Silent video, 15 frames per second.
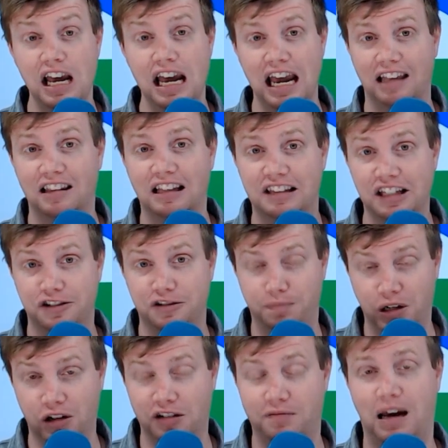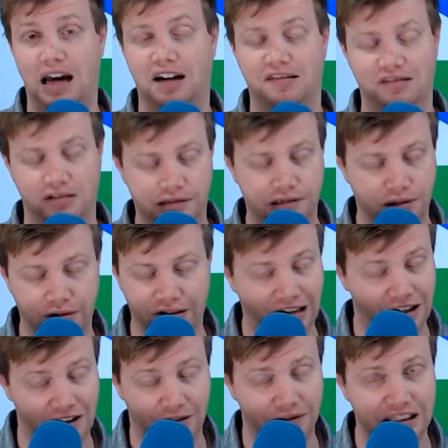and that the experience packs do
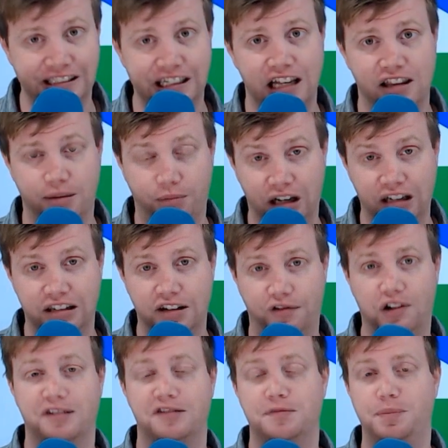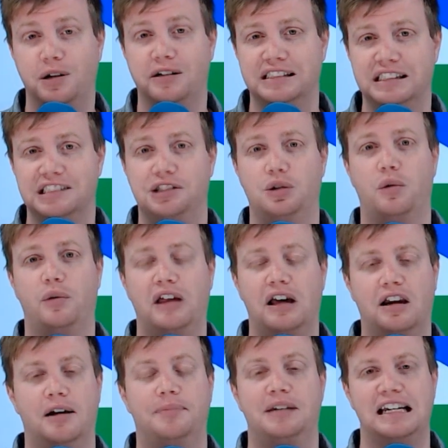exactly what they say. They bring different experiences to it without
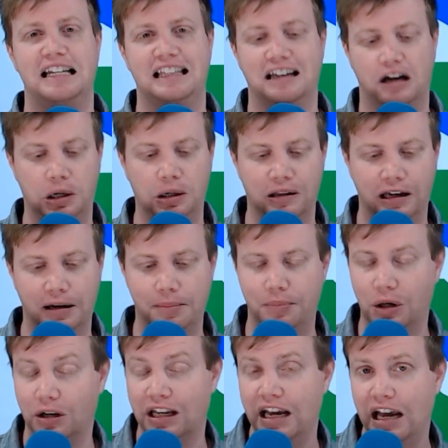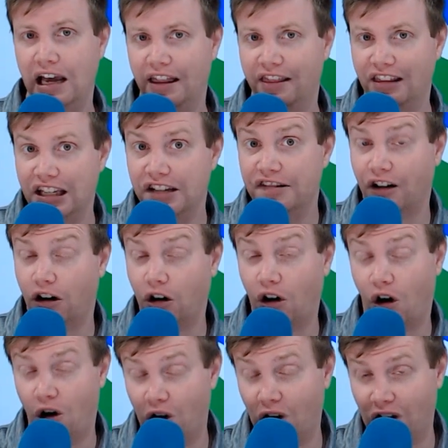updating the underlying build. These are
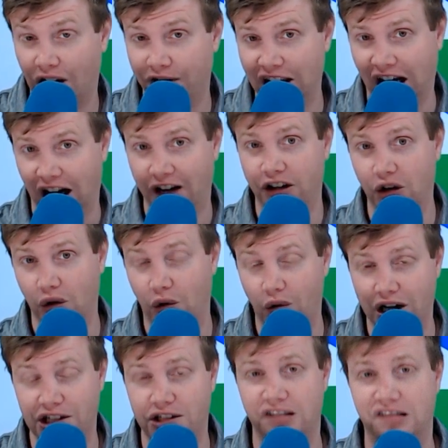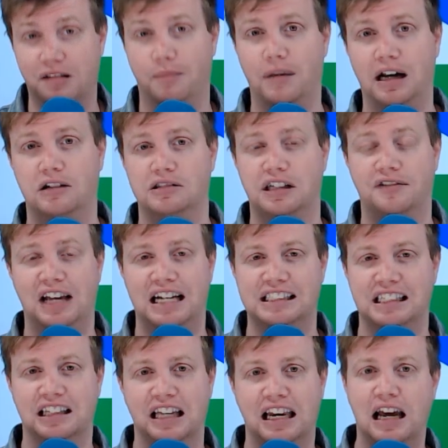all of the unknown questions that Microsoft
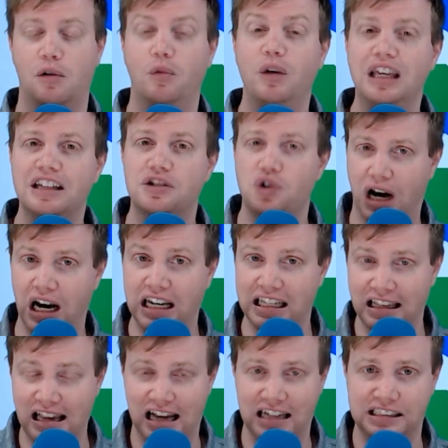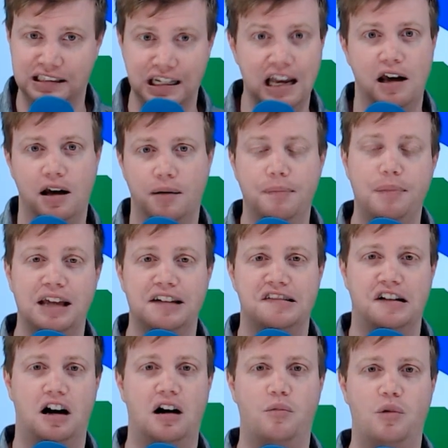hasn't laid out. We can try to guess based
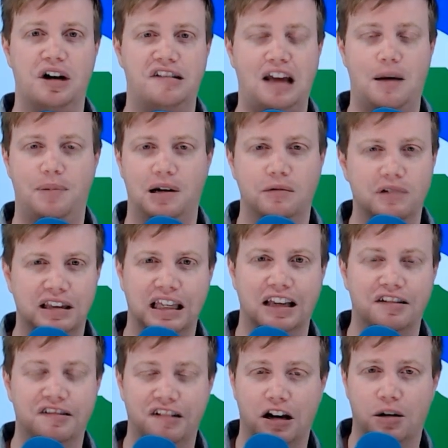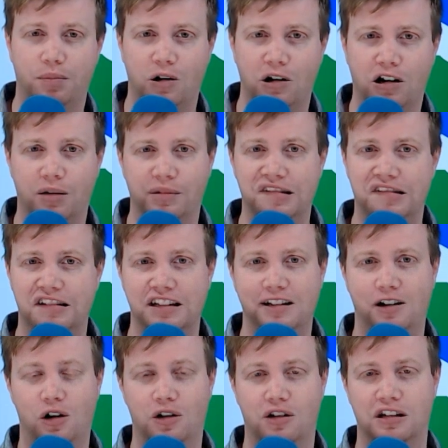on what is happening with the Insider program and seeing
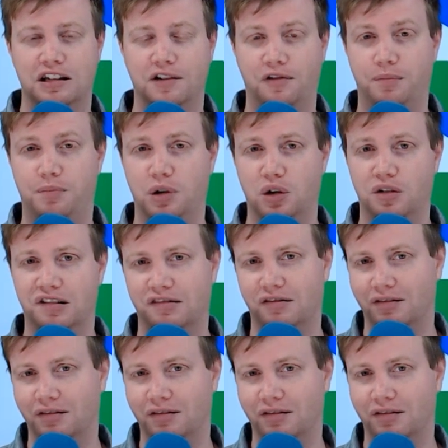all the different builds